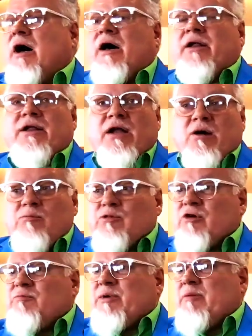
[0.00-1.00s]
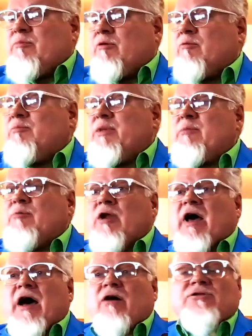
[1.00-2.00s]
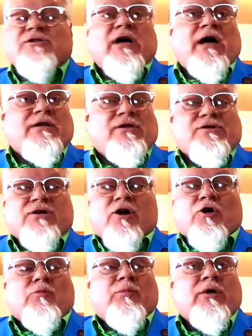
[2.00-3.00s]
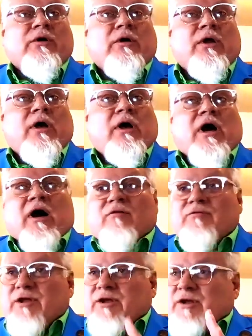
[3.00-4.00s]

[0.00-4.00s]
a number of people outside the scope of the